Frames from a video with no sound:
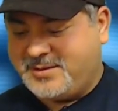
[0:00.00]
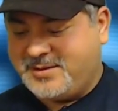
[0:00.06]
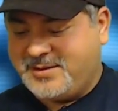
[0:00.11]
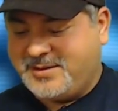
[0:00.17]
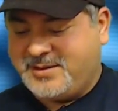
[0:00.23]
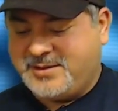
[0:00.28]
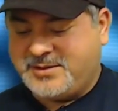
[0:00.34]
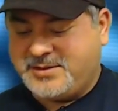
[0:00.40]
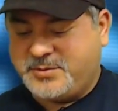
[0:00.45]

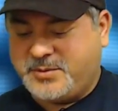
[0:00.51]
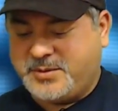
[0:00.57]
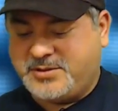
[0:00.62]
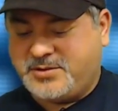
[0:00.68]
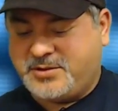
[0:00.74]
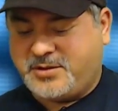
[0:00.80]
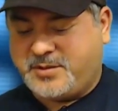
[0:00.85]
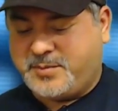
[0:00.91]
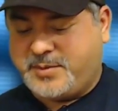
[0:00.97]
It's what it's all
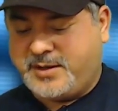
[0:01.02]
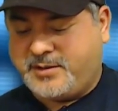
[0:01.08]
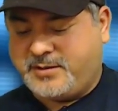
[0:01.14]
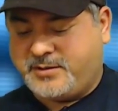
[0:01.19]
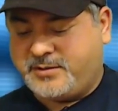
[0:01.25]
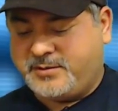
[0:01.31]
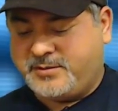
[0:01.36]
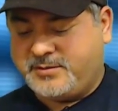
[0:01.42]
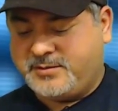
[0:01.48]
about.
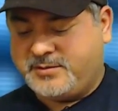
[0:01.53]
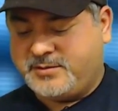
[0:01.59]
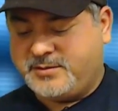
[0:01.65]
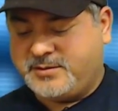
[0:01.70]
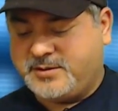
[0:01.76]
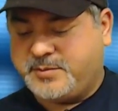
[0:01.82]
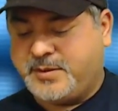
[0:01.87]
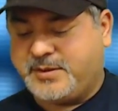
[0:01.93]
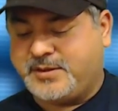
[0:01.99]
It's
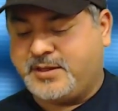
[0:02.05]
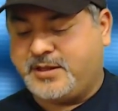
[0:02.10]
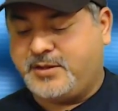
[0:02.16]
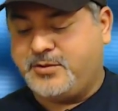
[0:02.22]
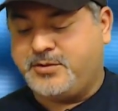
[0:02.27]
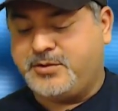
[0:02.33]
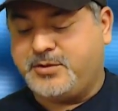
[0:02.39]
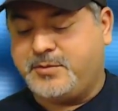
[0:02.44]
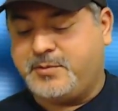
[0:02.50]
about that
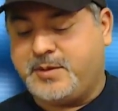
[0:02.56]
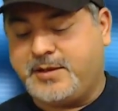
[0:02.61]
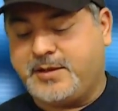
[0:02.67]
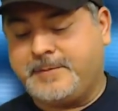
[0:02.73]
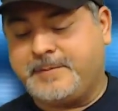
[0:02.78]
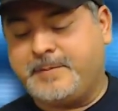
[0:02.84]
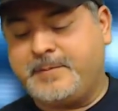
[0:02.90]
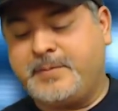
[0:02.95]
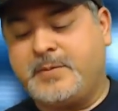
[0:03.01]
YouTube thing.
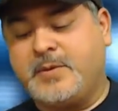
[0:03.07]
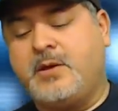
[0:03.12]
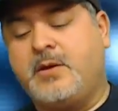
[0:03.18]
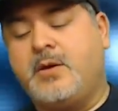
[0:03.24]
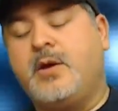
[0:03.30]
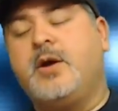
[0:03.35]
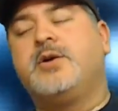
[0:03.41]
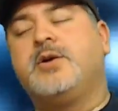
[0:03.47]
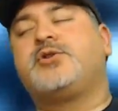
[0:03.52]

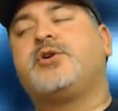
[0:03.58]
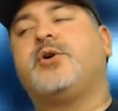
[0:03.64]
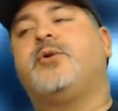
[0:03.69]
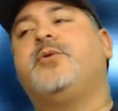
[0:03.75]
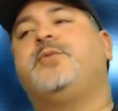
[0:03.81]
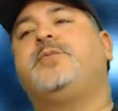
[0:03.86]
So...